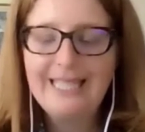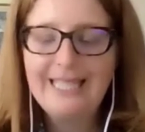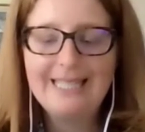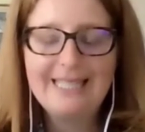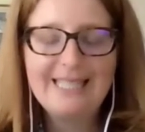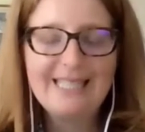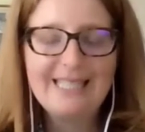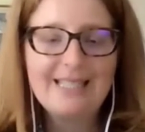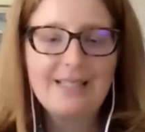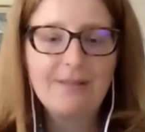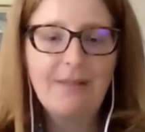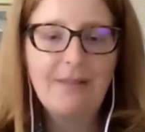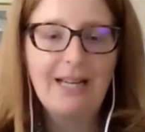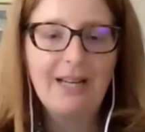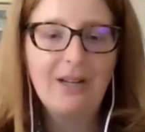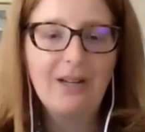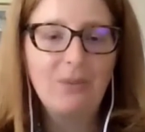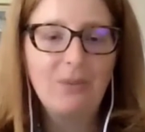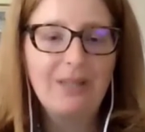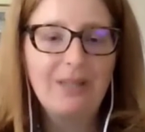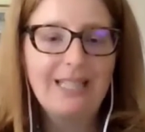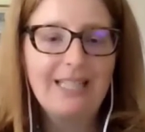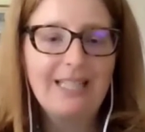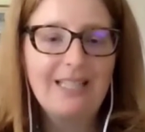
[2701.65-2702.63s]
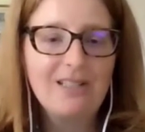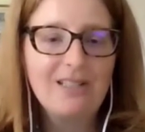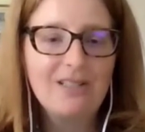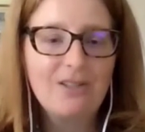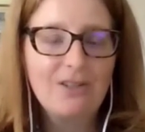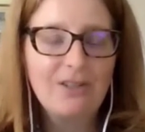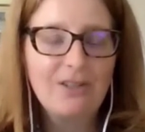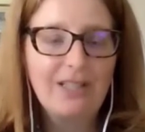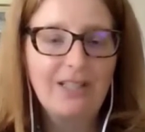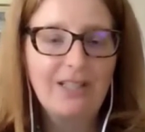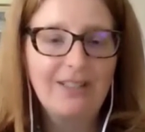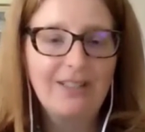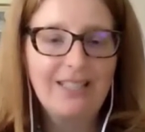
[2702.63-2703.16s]
and it doesn't matter what
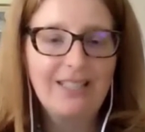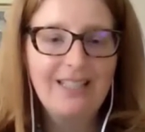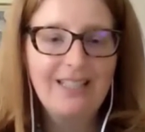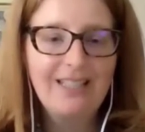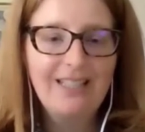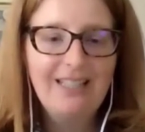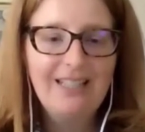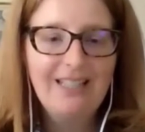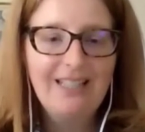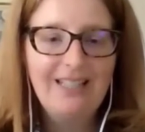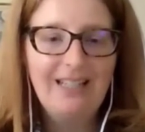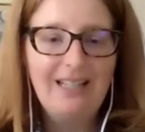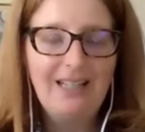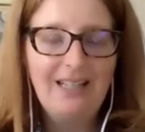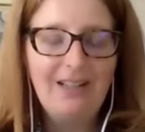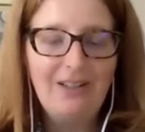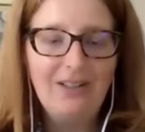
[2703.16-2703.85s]
industry you're in. Uh,